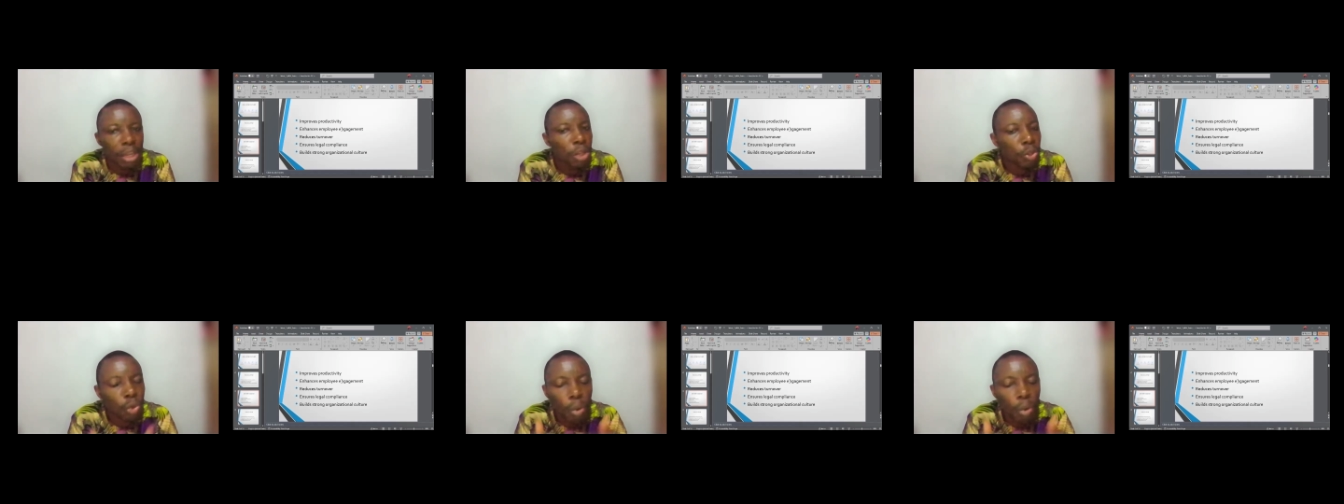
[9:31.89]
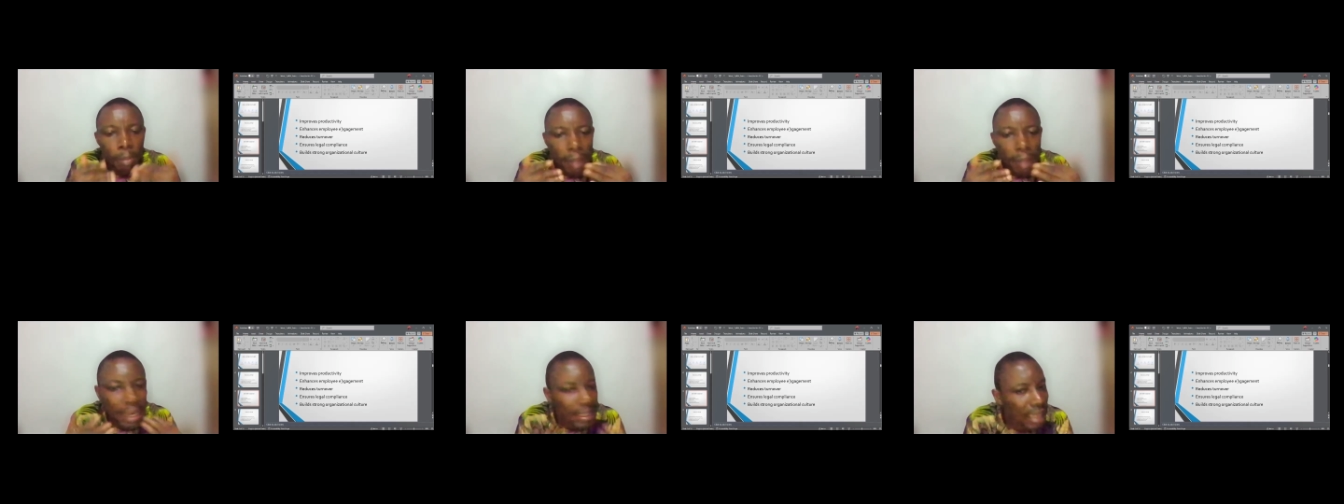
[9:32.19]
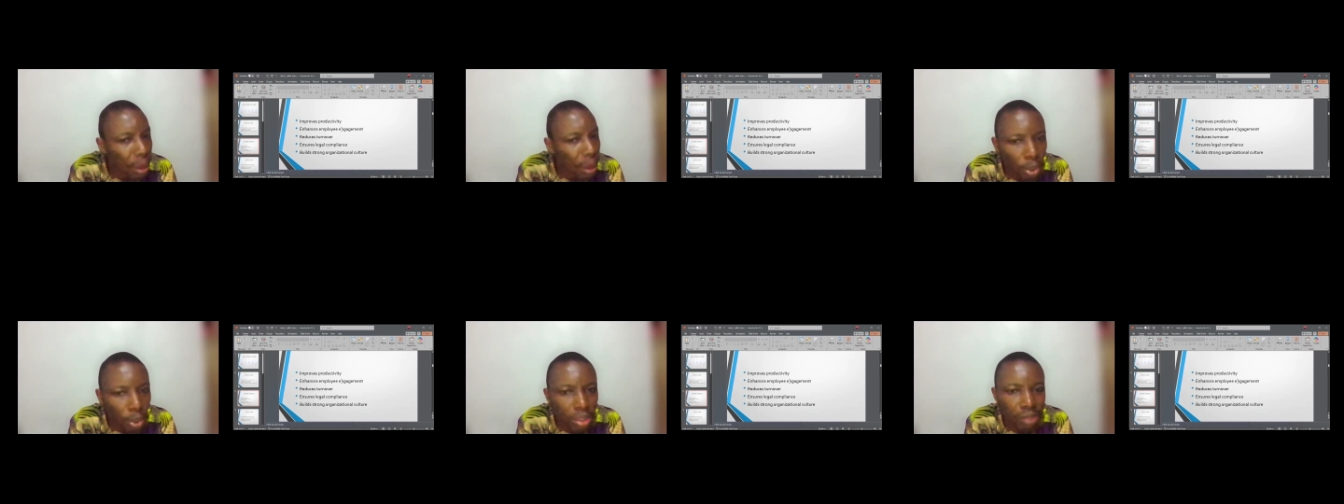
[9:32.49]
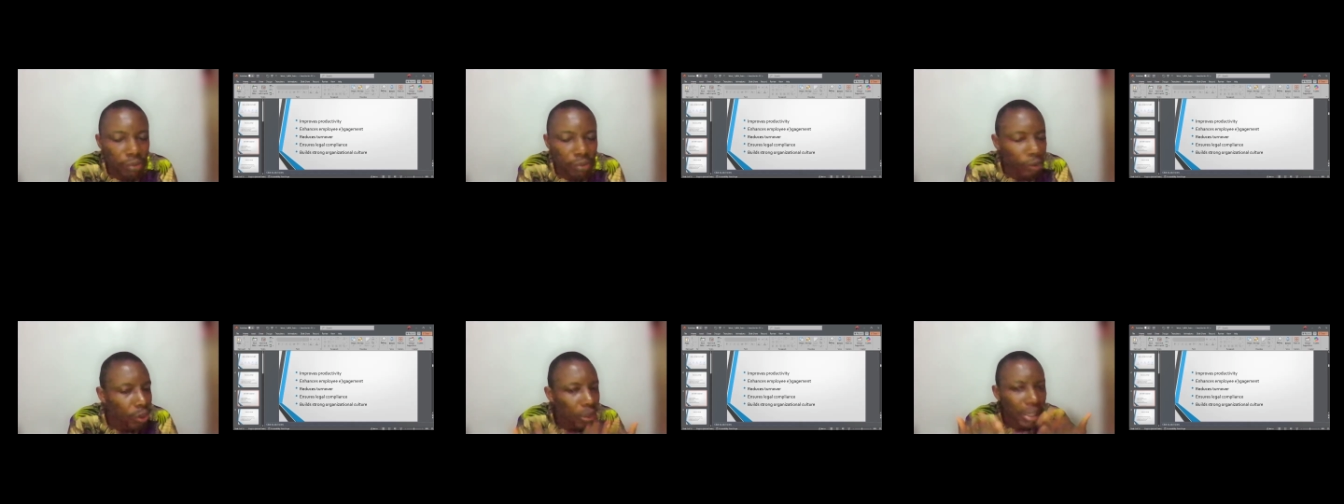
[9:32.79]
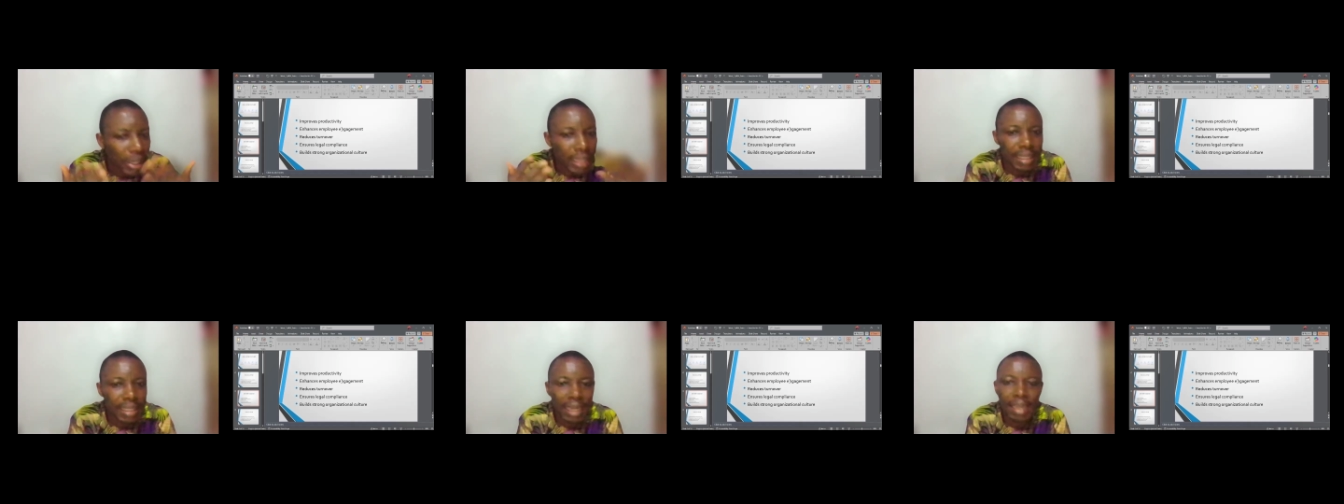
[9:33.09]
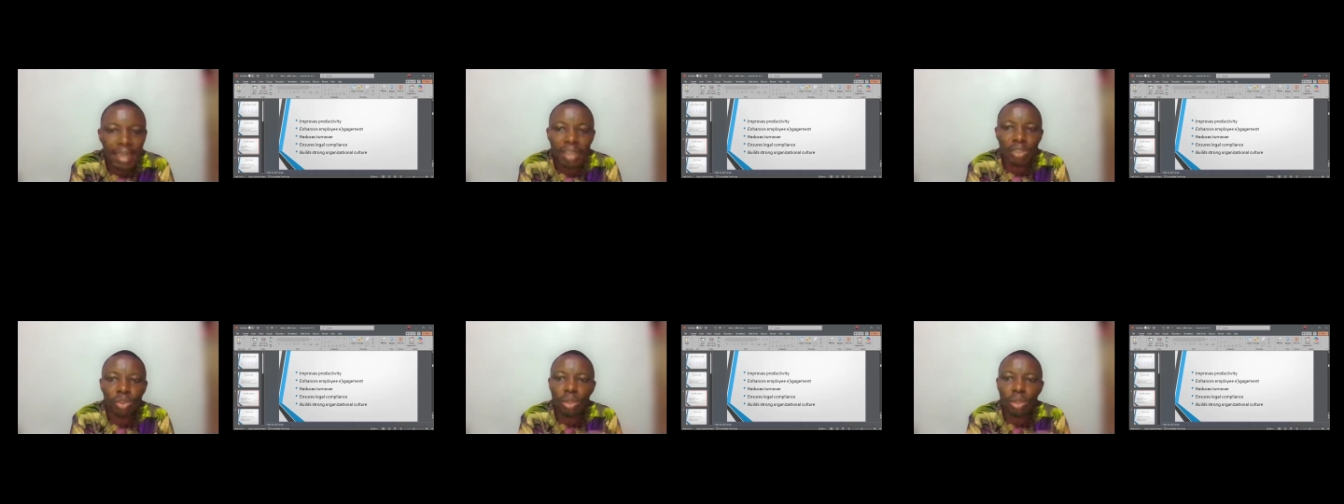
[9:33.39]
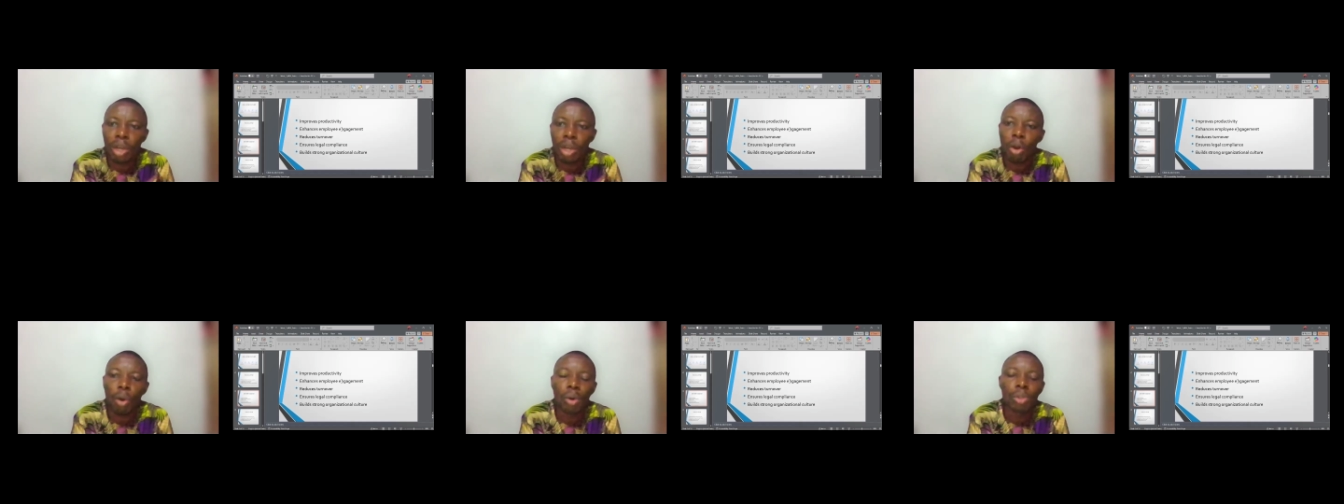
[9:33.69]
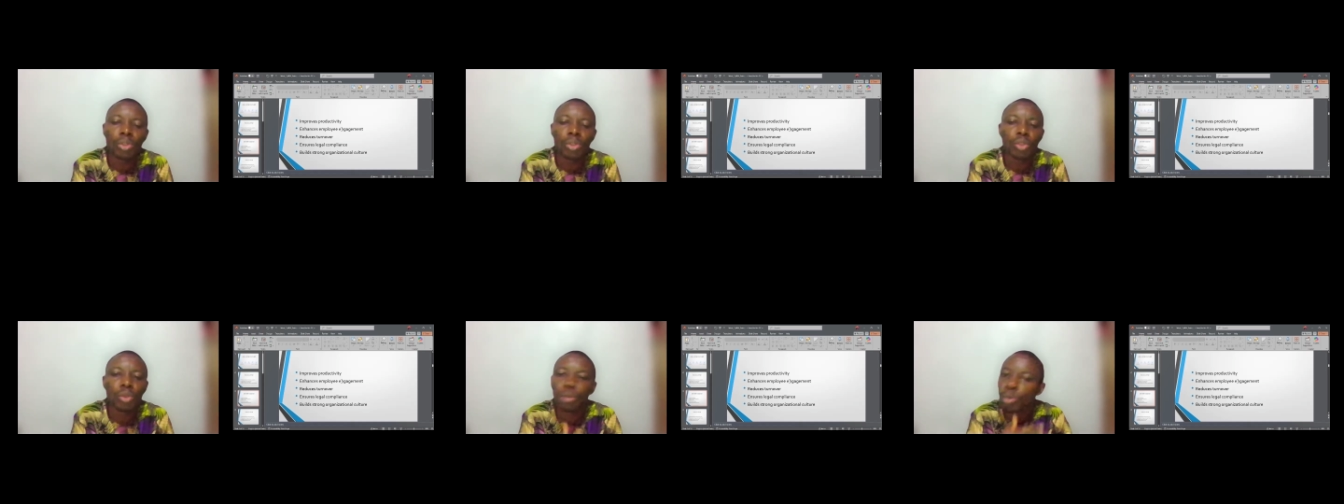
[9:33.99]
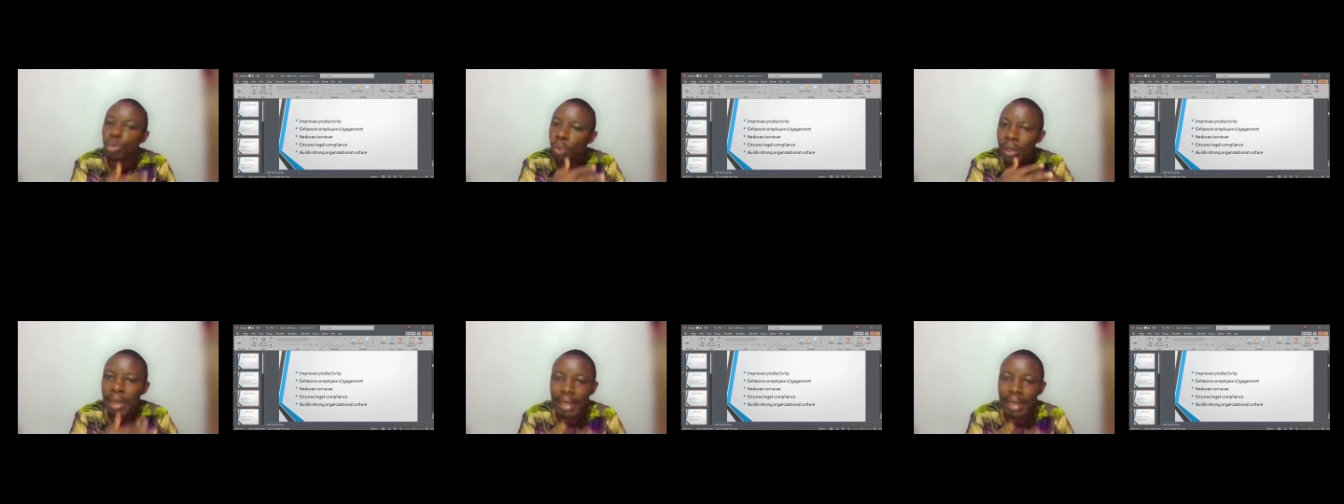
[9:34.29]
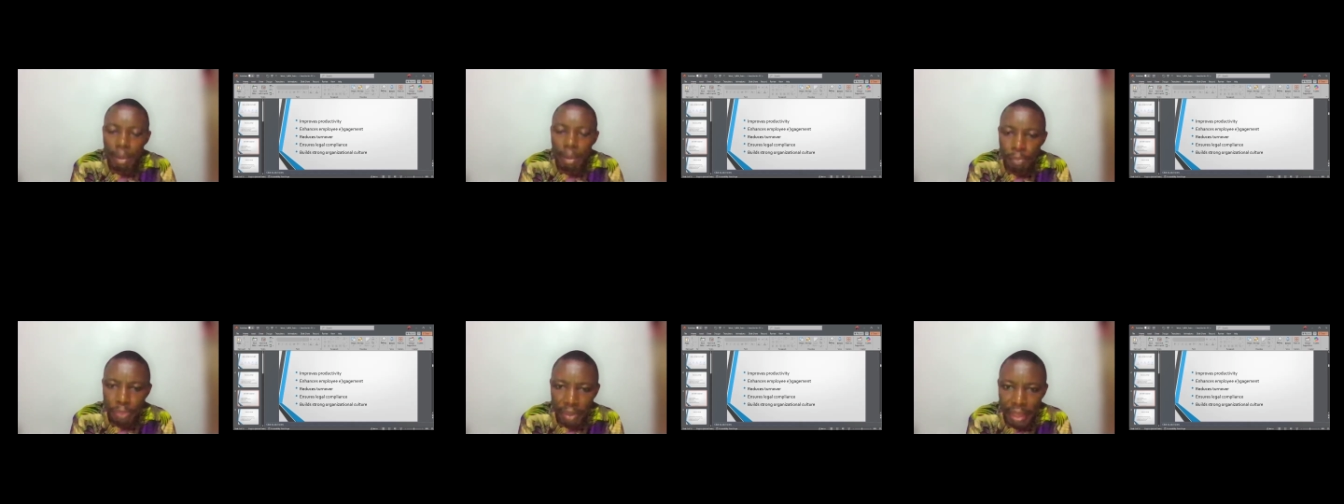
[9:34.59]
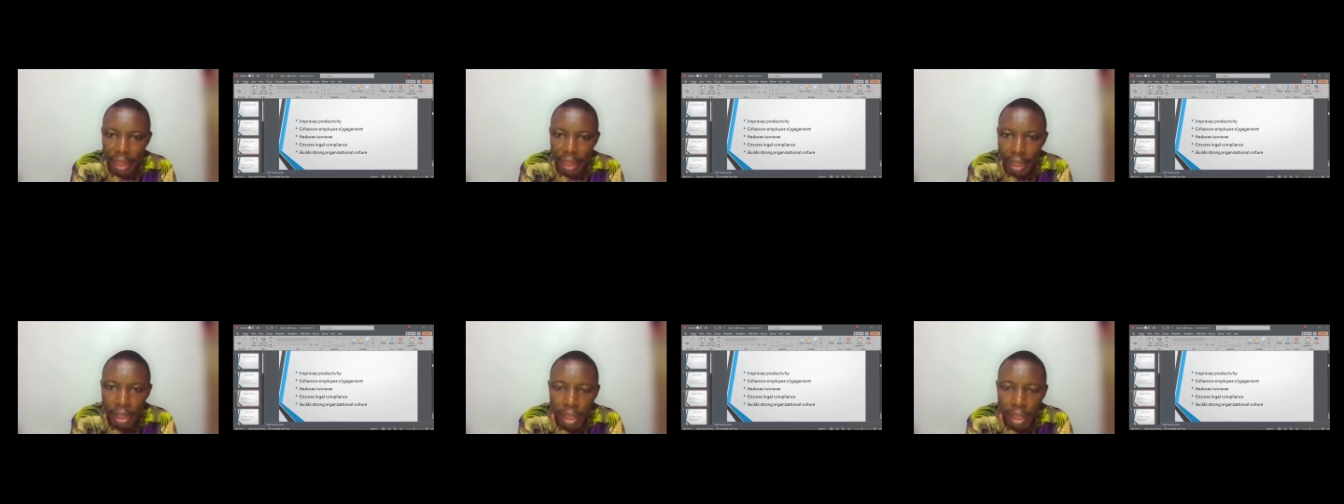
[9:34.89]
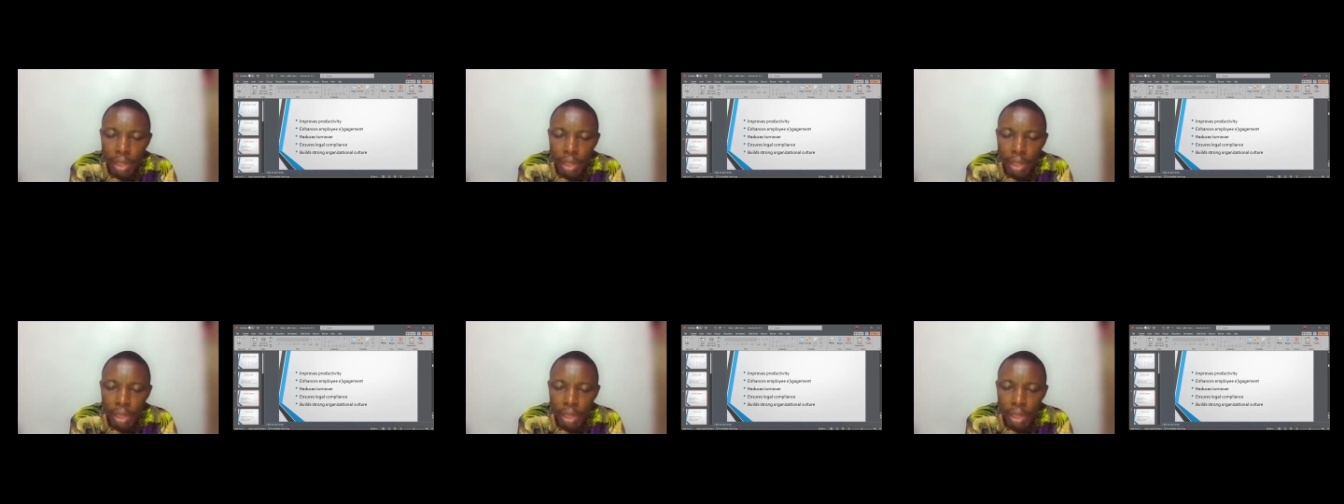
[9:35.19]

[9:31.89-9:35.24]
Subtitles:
no matter what, even though they take you to the court, you can appear.